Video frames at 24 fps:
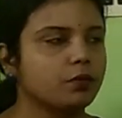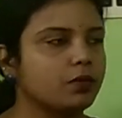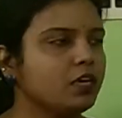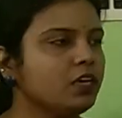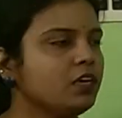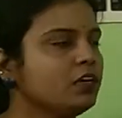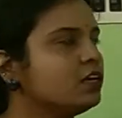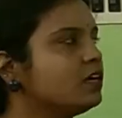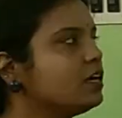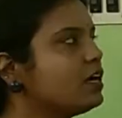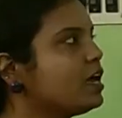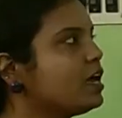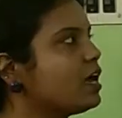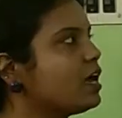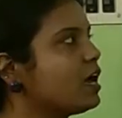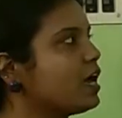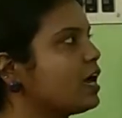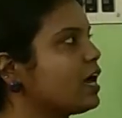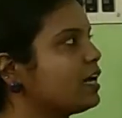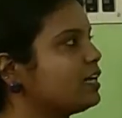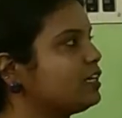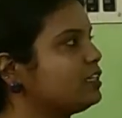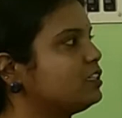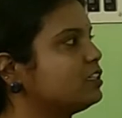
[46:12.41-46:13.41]
Okay,
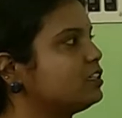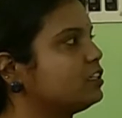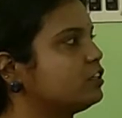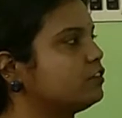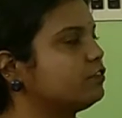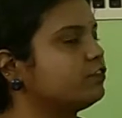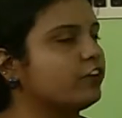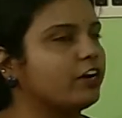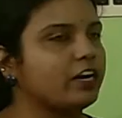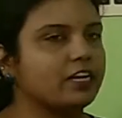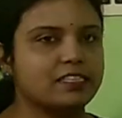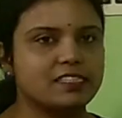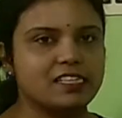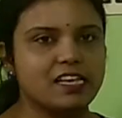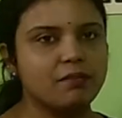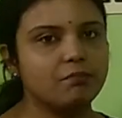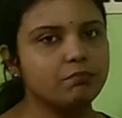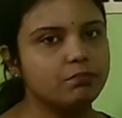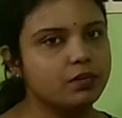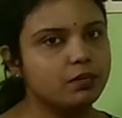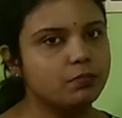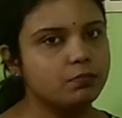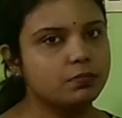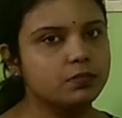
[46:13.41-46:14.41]
and for
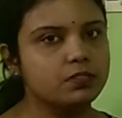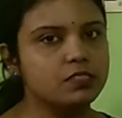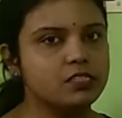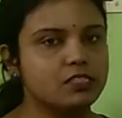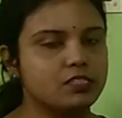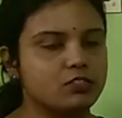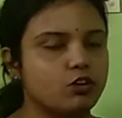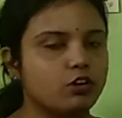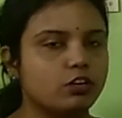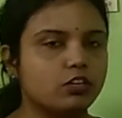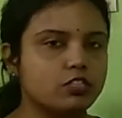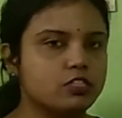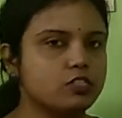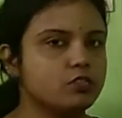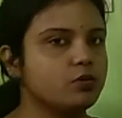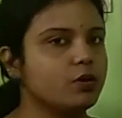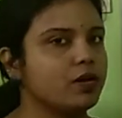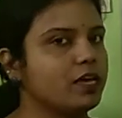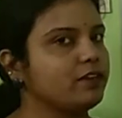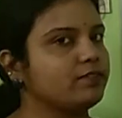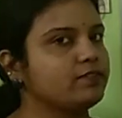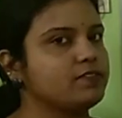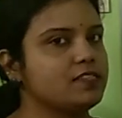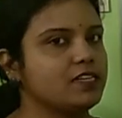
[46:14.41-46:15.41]
exam purpose also
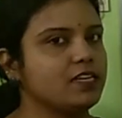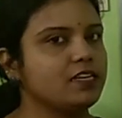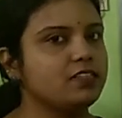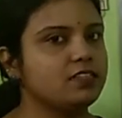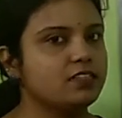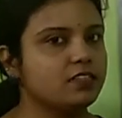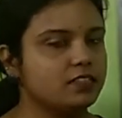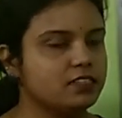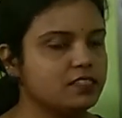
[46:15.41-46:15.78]
I have said